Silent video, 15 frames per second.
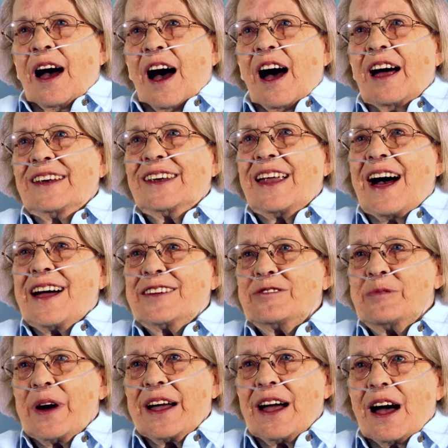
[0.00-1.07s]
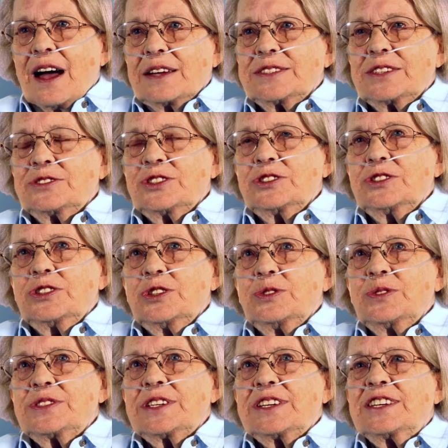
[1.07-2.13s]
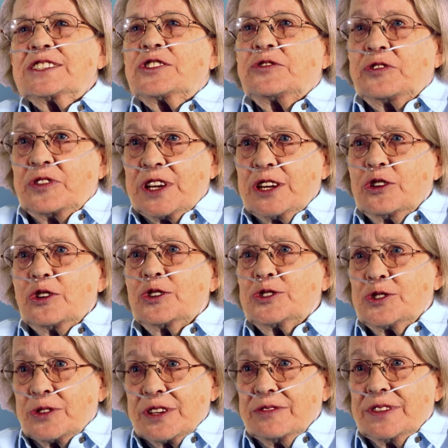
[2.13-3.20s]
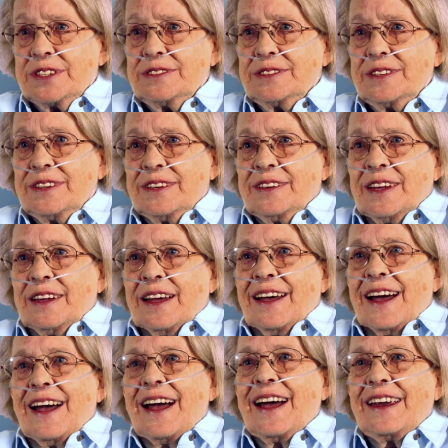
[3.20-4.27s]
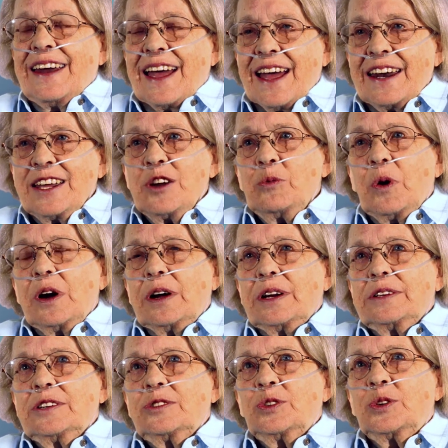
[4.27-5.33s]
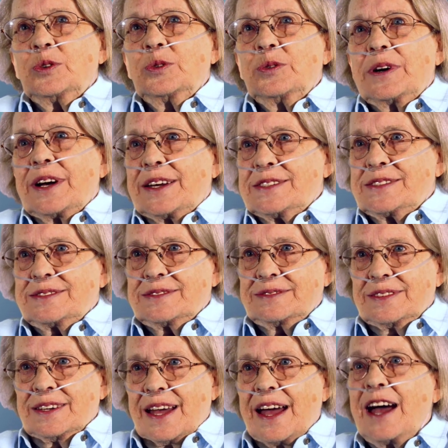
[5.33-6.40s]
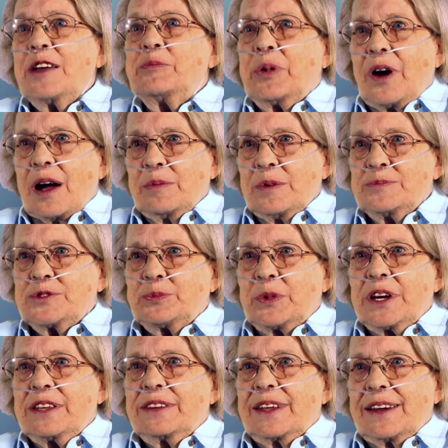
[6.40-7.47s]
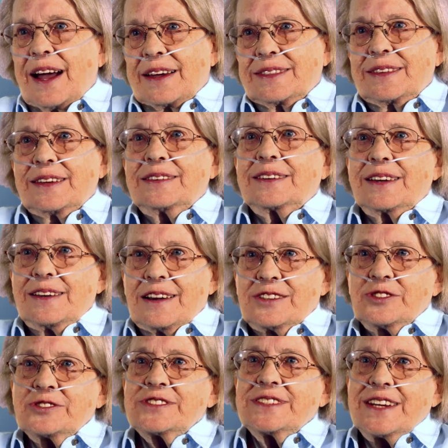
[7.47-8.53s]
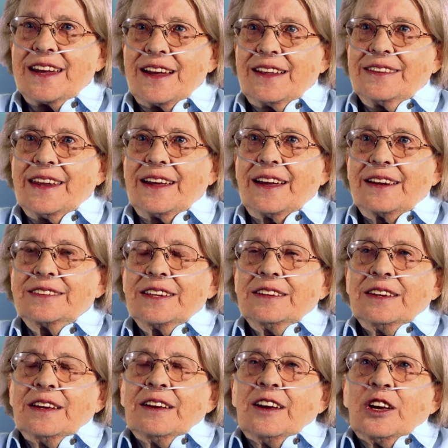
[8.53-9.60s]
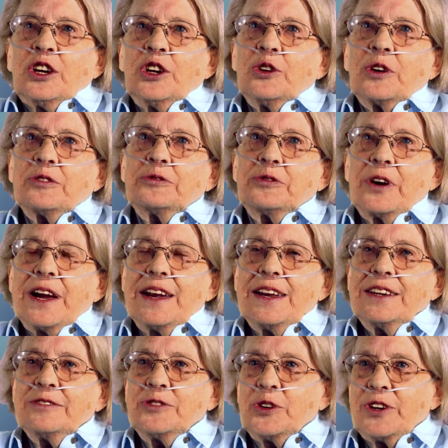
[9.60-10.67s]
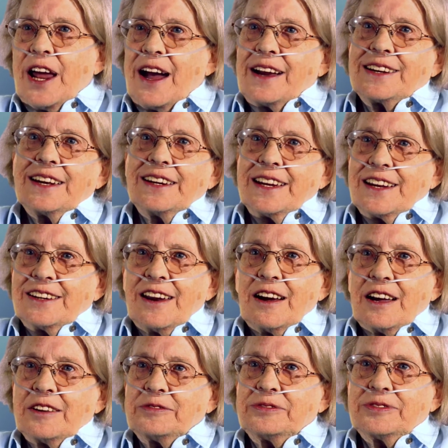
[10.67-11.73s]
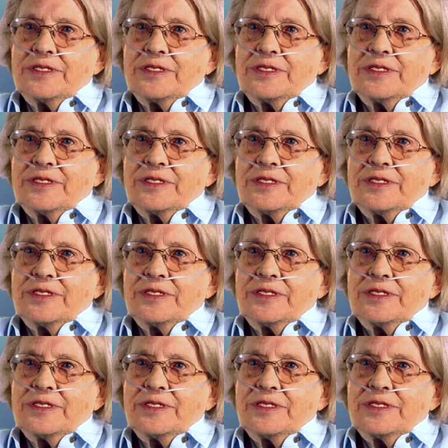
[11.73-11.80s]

A lot of my oxygen use is fear-driven, and anyone who has had problems breathing, I think, can understand that. You're afraid if you're not getting enough